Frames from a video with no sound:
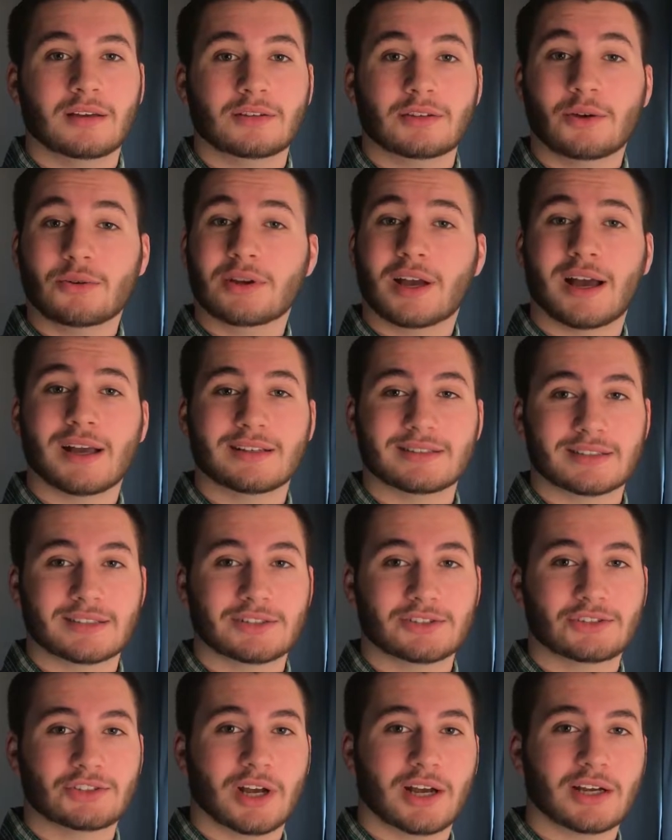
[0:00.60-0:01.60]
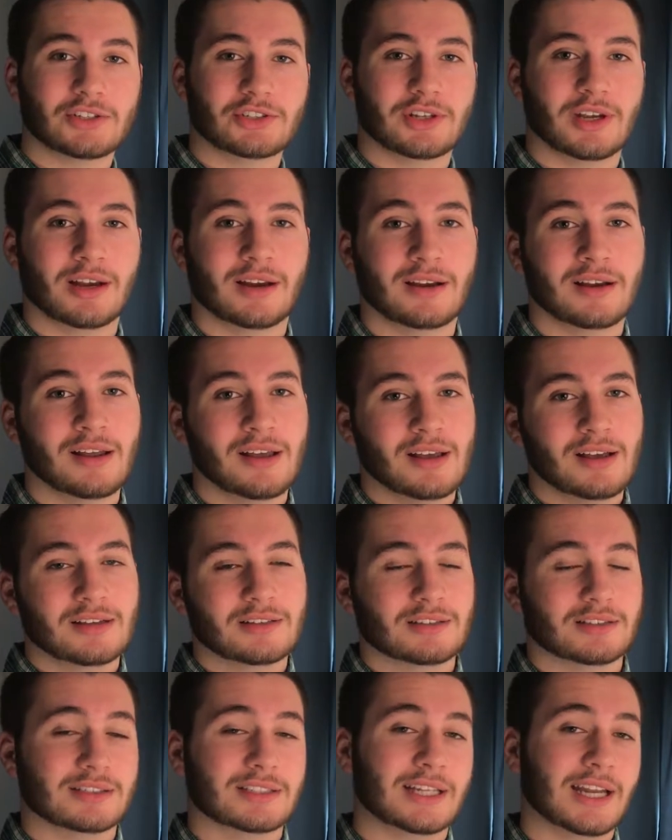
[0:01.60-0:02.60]
Yo guys, Josh here.
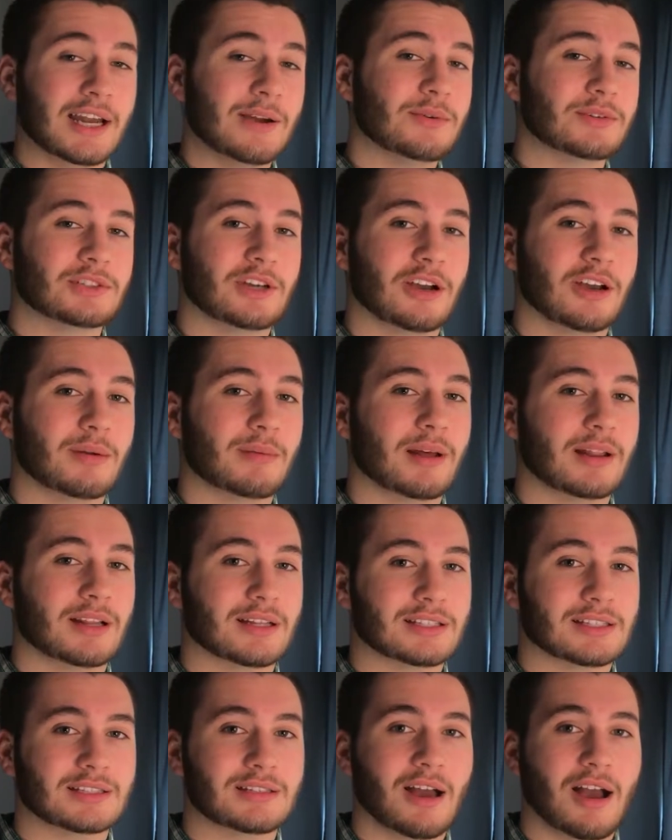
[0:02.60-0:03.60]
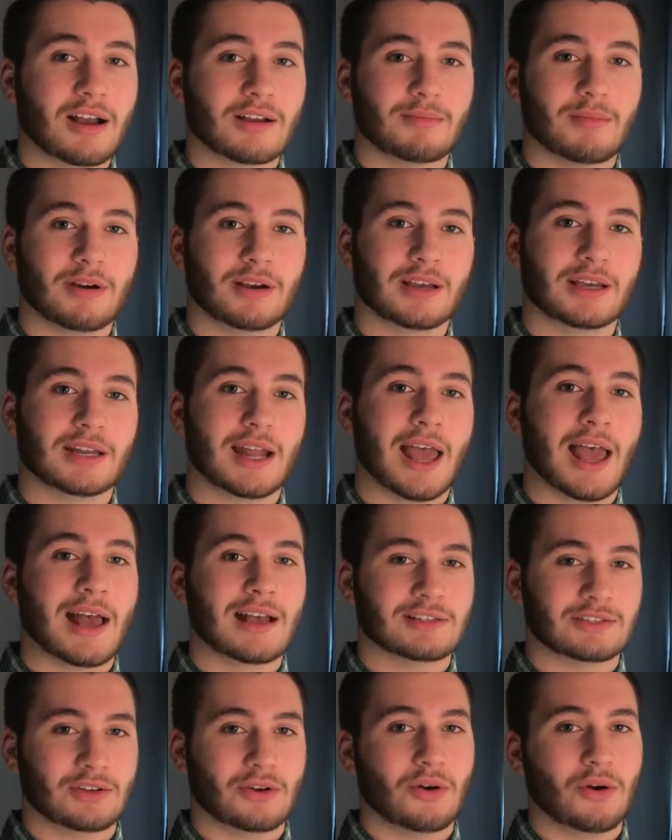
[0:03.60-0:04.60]
So today we're talking about the stock market
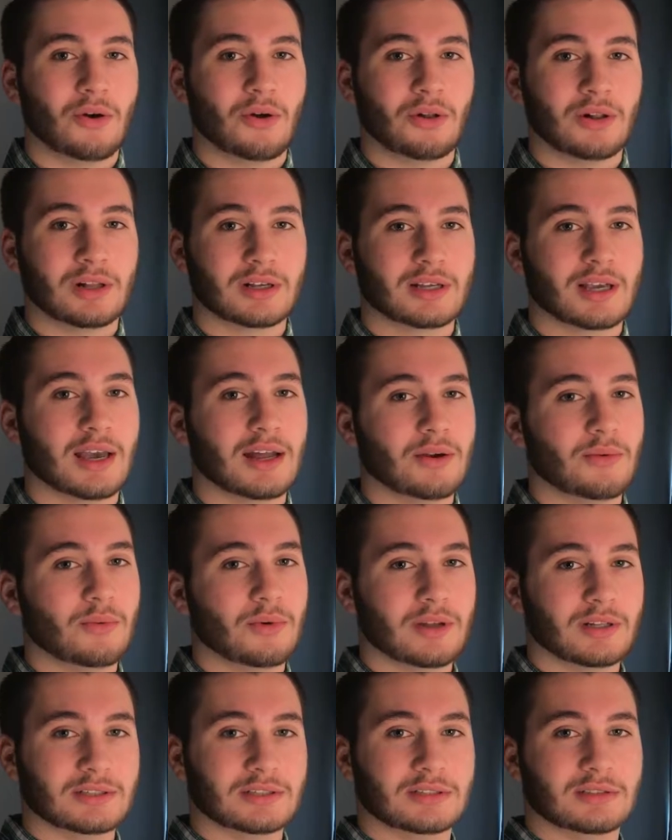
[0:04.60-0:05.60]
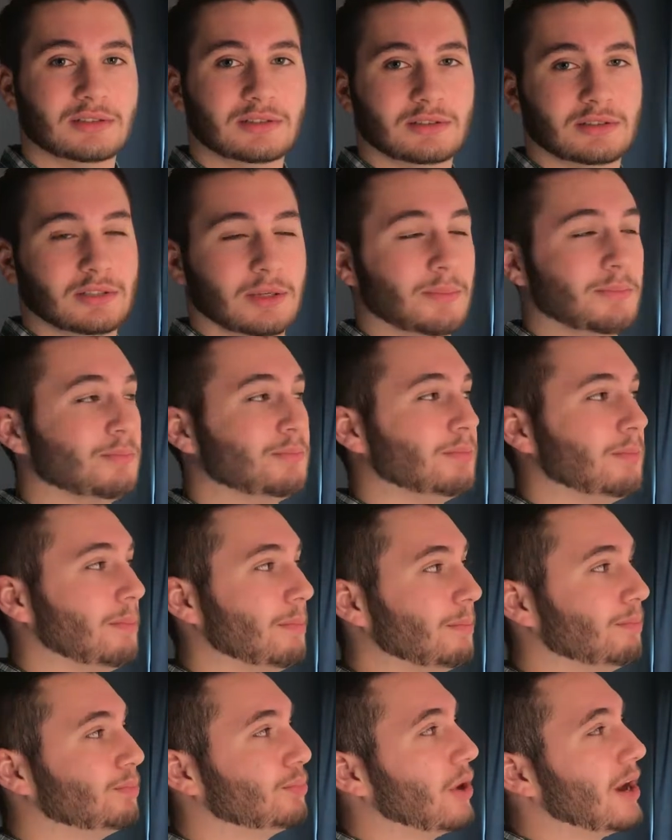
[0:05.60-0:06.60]
as a whole. I kind of wanted to
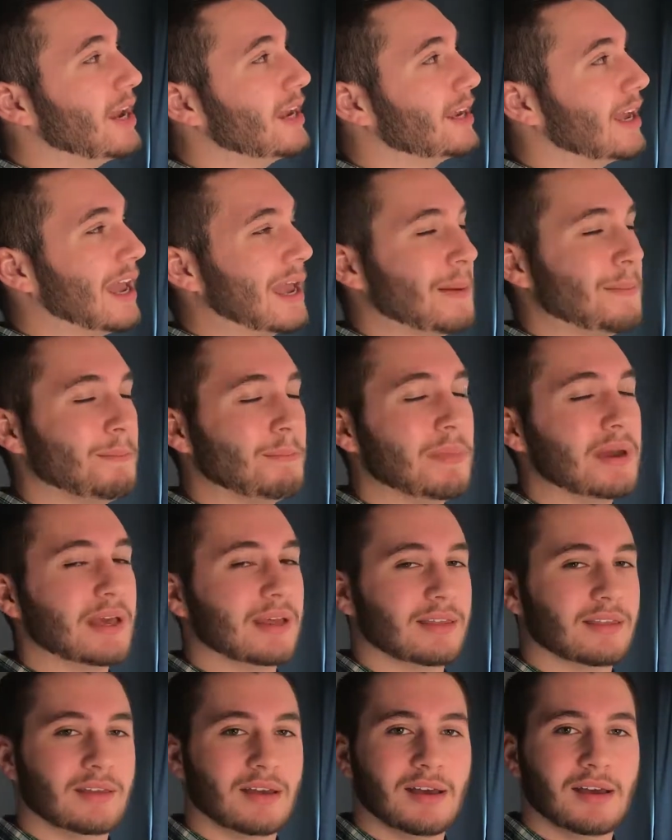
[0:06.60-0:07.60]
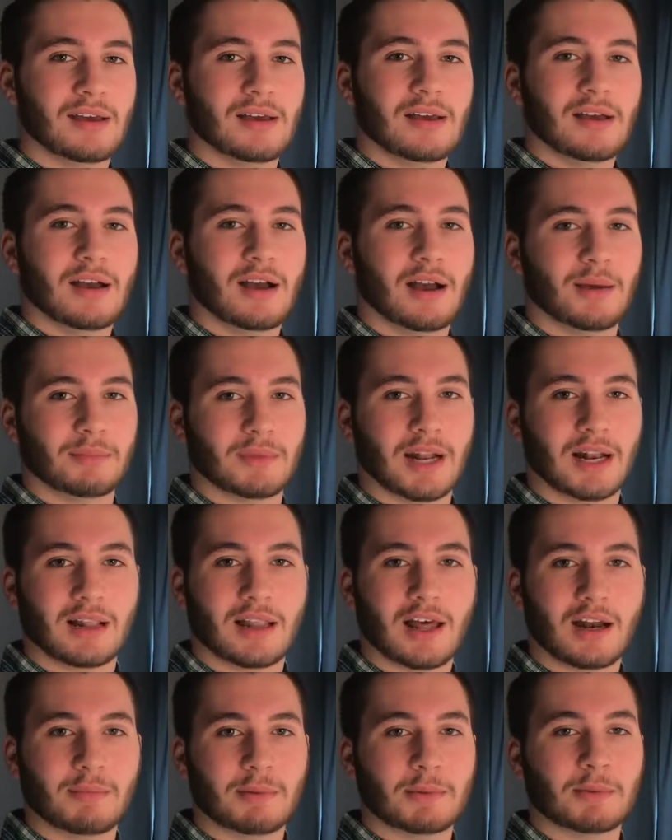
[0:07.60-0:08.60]
break a myth that a
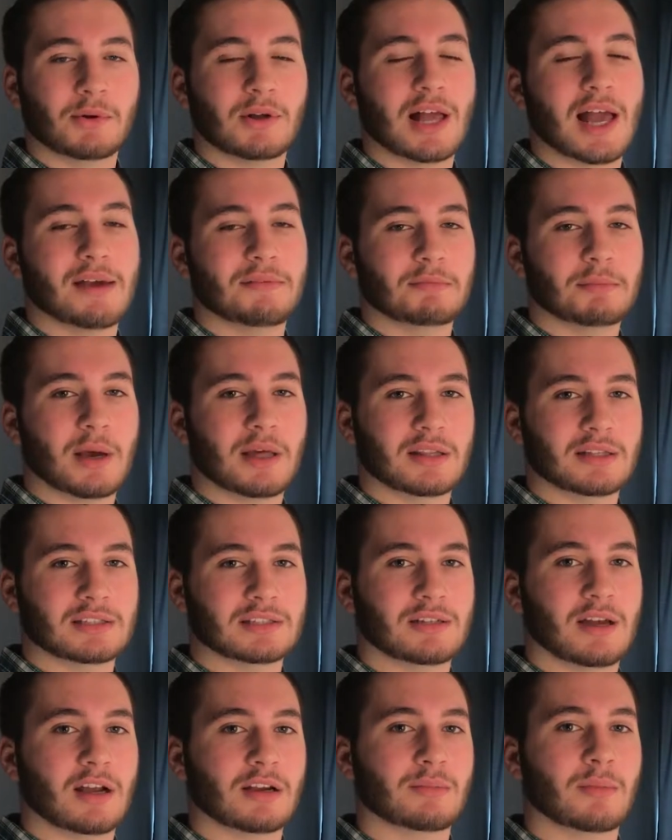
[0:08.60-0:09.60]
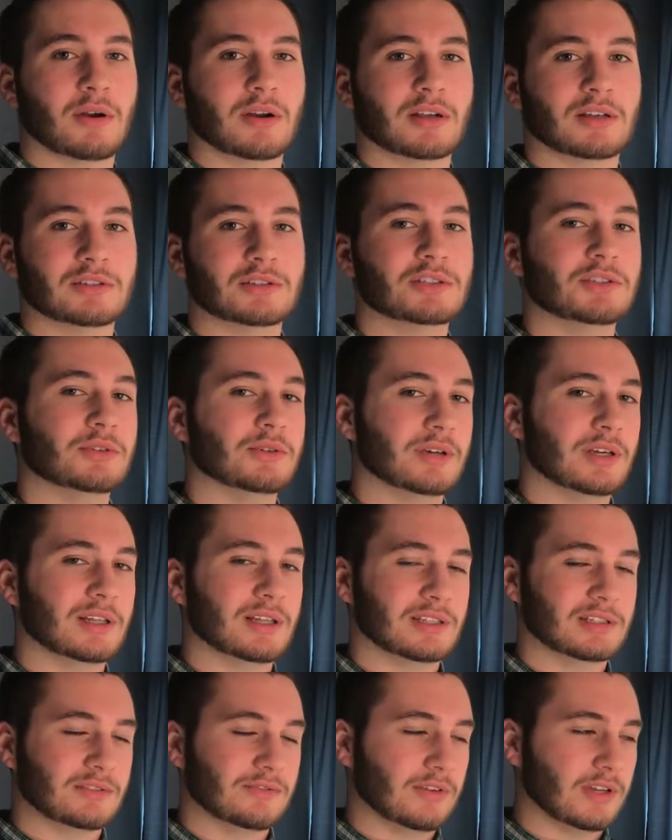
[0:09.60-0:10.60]
lot of people have about the stock market too in
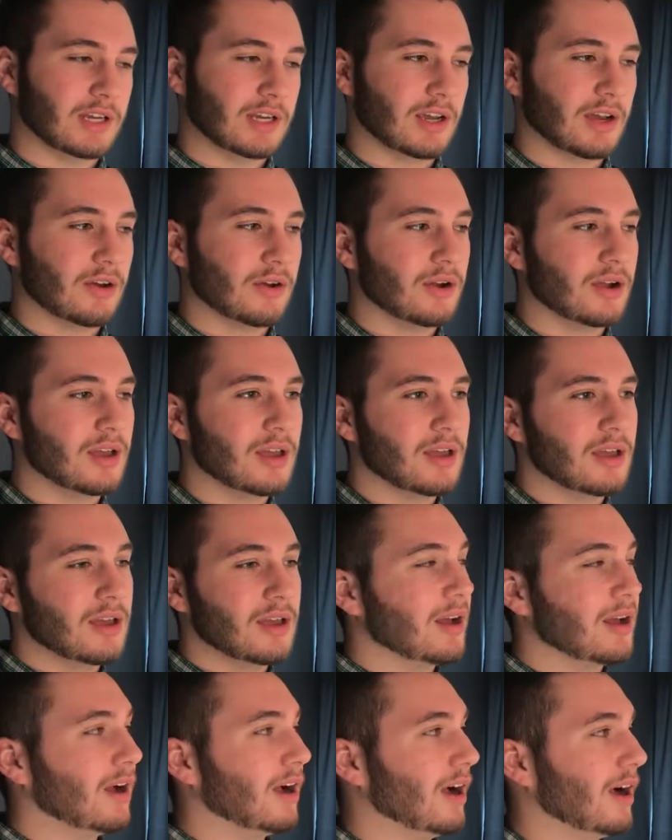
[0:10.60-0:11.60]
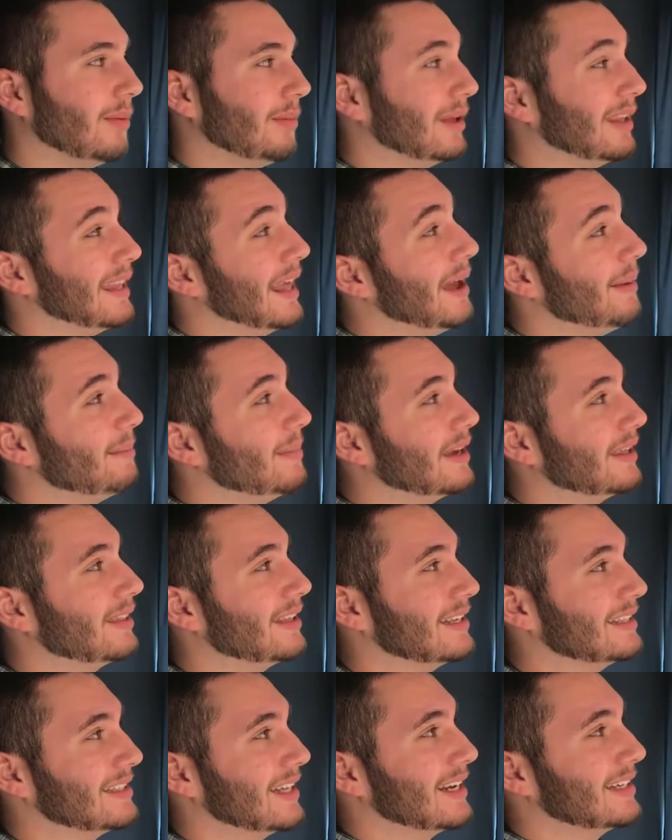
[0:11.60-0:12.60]
this video. And that myth
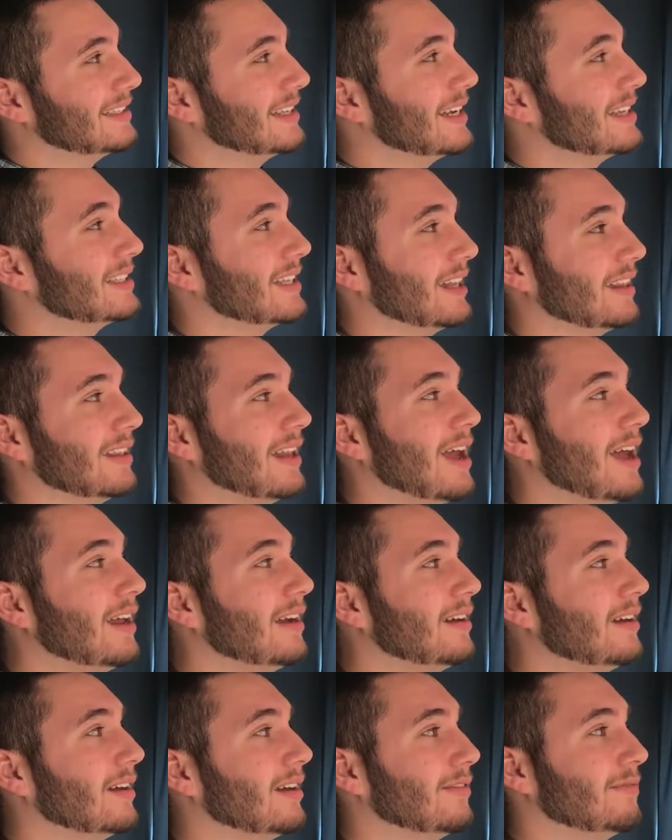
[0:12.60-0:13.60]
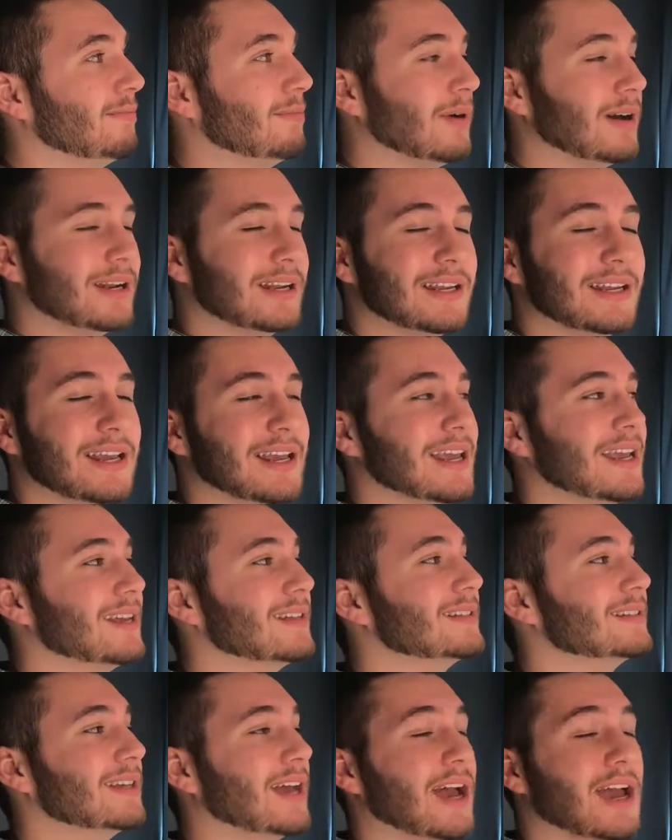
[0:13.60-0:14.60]
is that it takes a lot of money
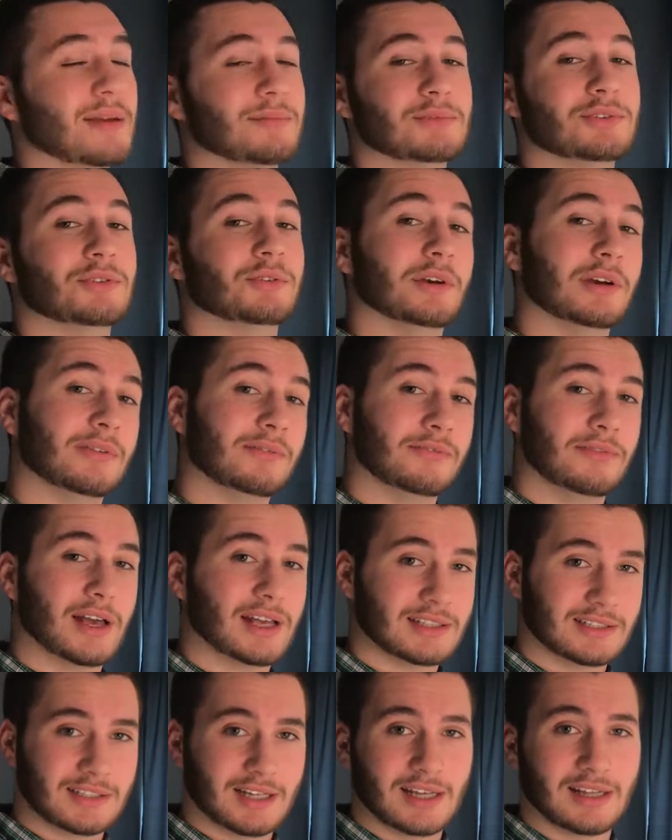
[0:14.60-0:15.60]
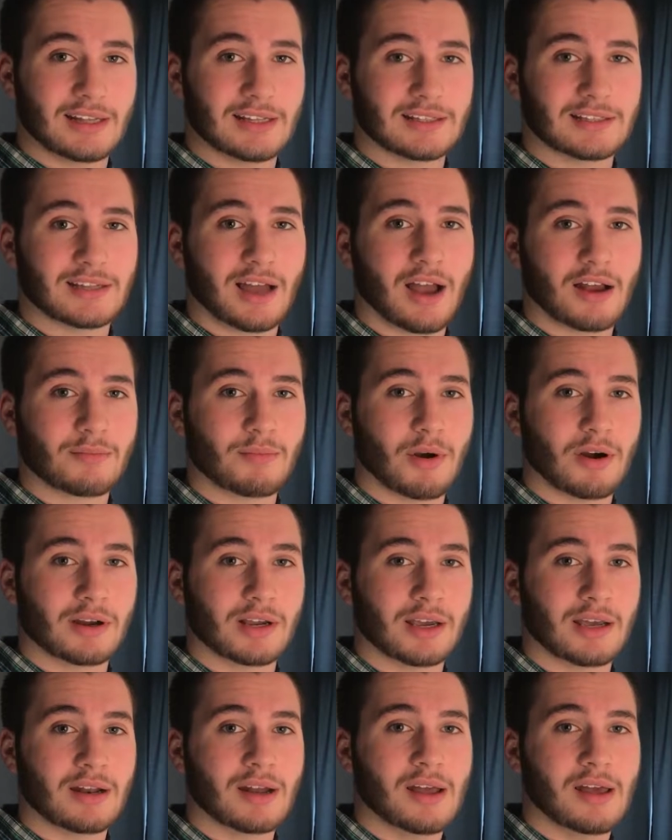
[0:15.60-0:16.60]
and time to invest in the stock
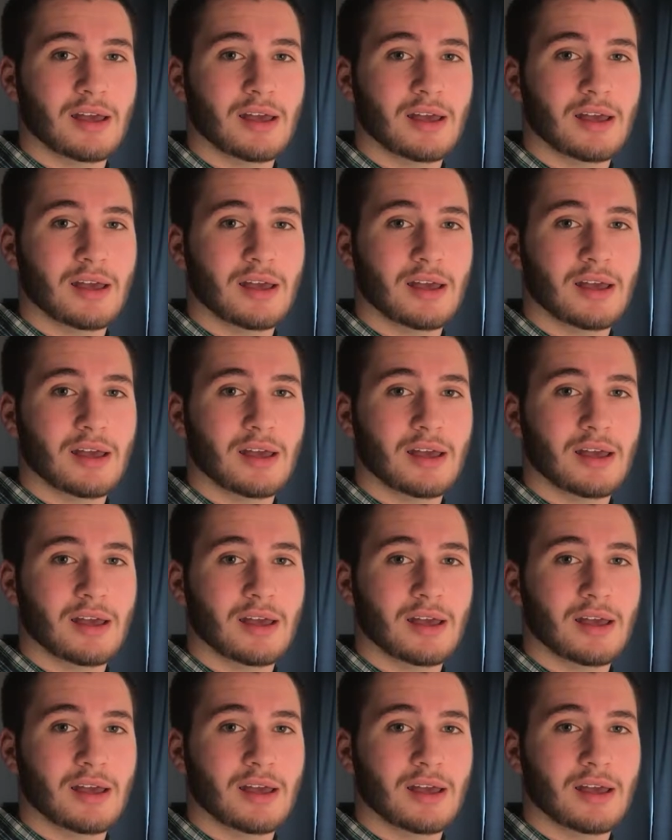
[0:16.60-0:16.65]
market.